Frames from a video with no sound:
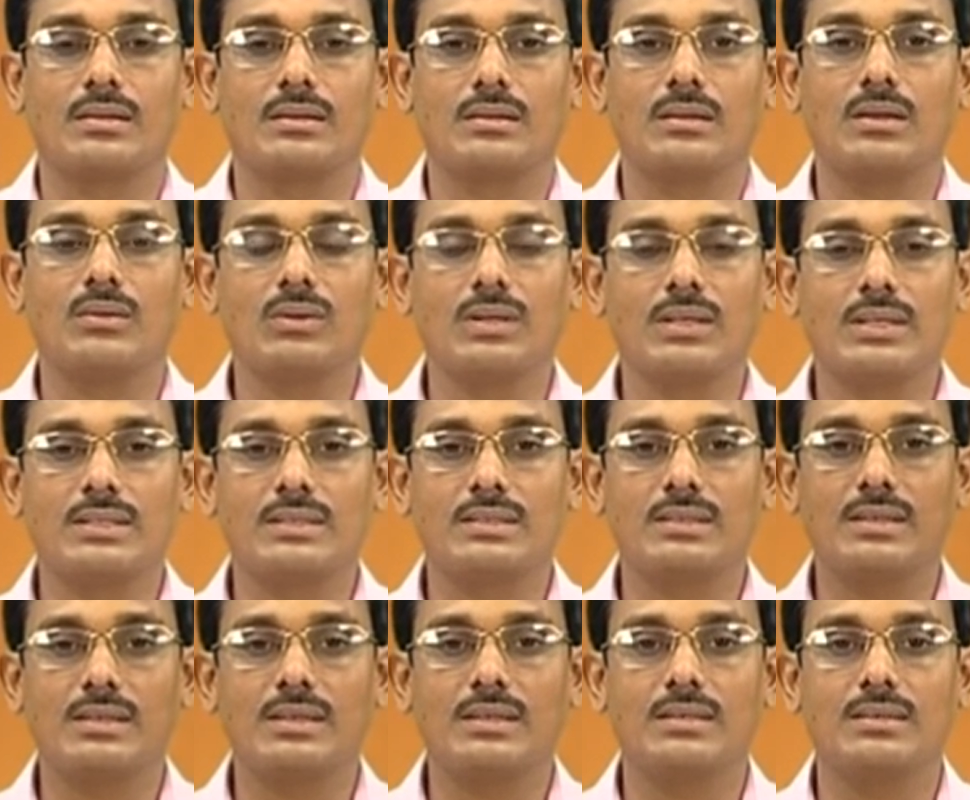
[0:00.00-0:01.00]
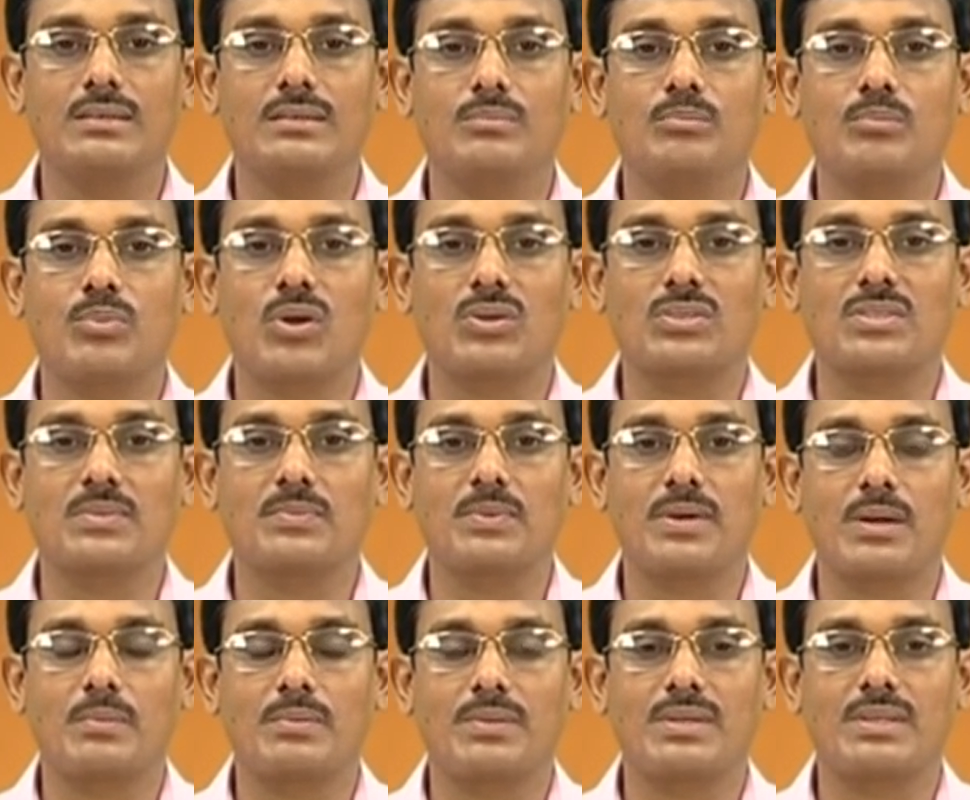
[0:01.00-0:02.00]
Now, let us see the process
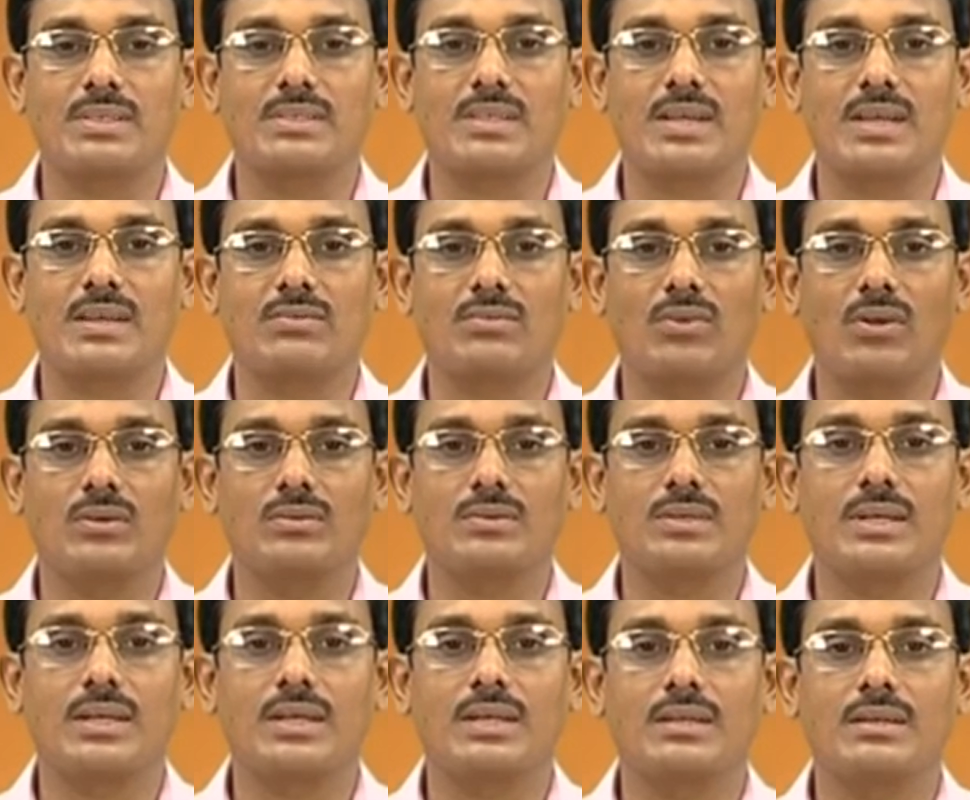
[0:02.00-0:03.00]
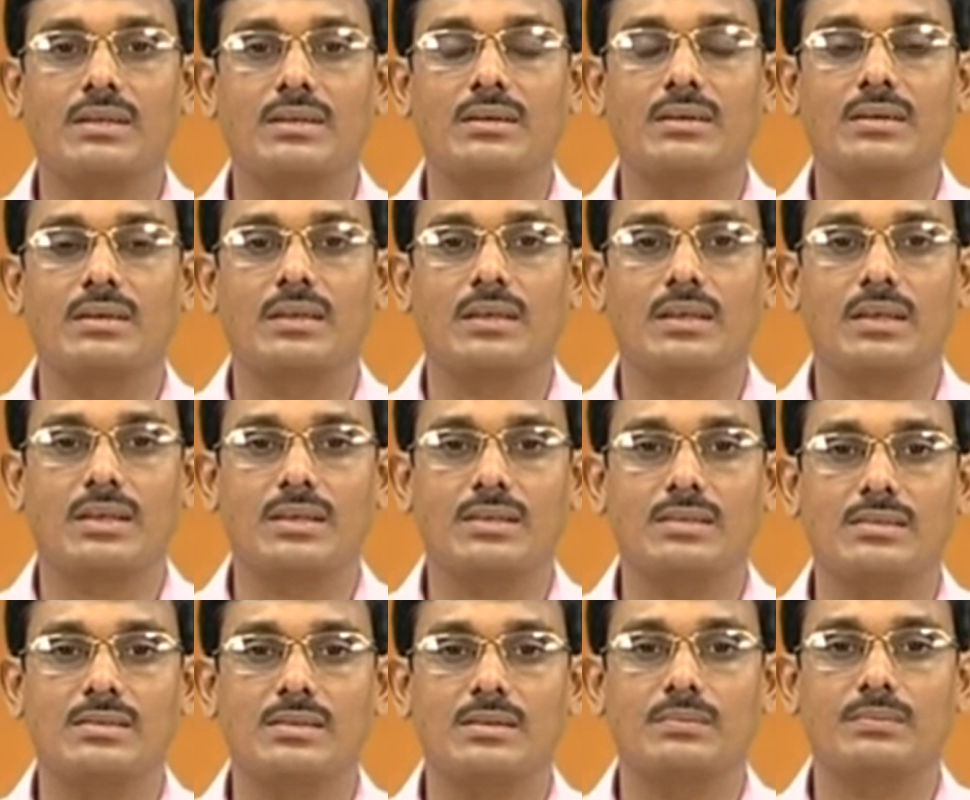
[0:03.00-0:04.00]
parameters involved in
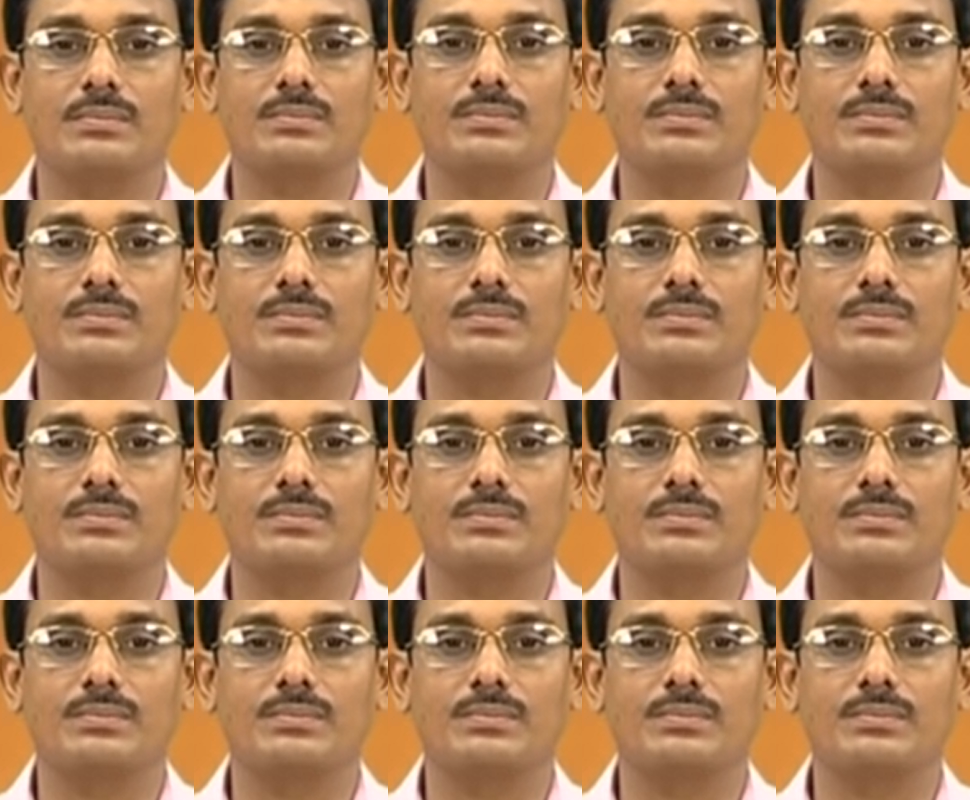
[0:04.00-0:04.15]
ECM.